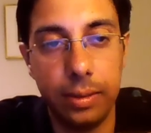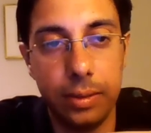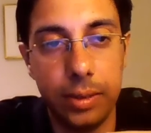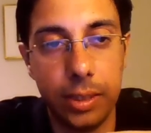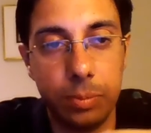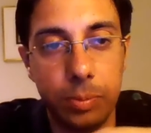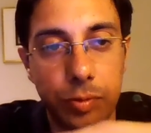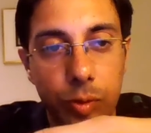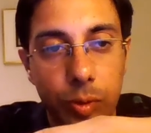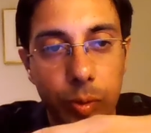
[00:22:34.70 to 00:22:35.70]
just
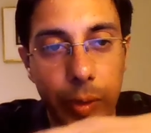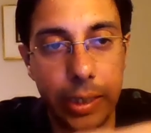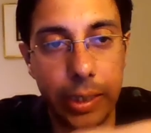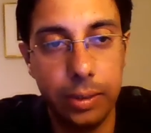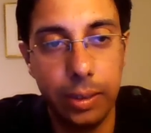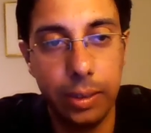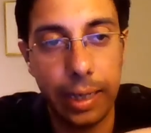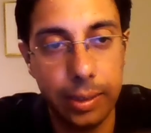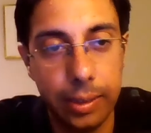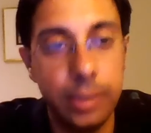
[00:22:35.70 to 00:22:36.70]
before you
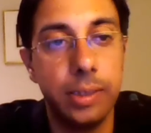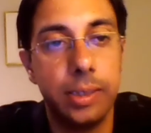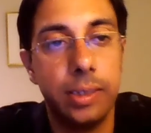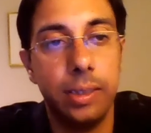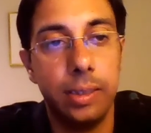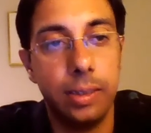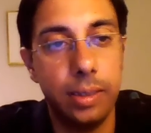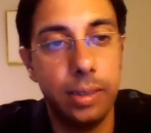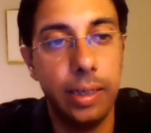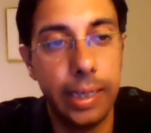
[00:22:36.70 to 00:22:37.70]
enter
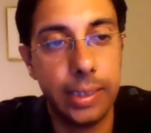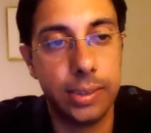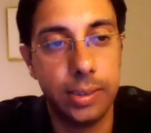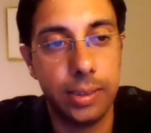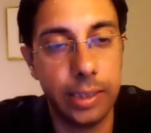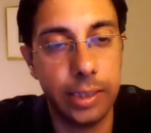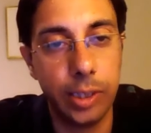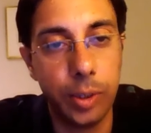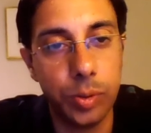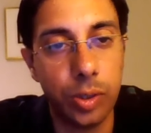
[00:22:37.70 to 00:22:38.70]
the next
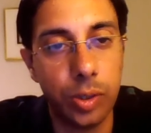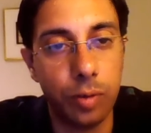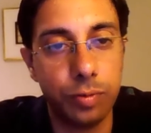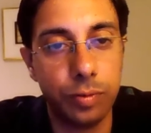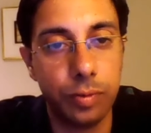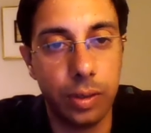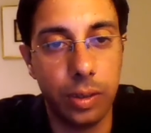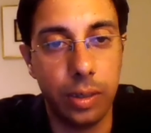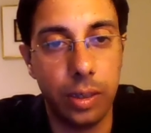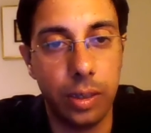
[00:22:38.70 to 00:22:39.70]
execution of
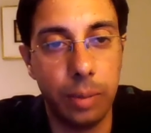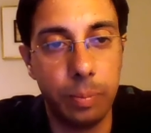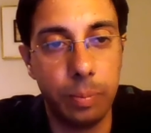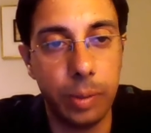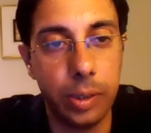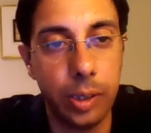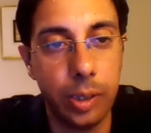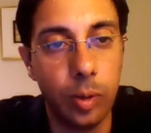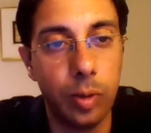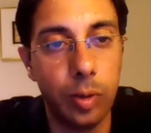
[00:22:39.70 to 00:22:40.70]
a particular loop,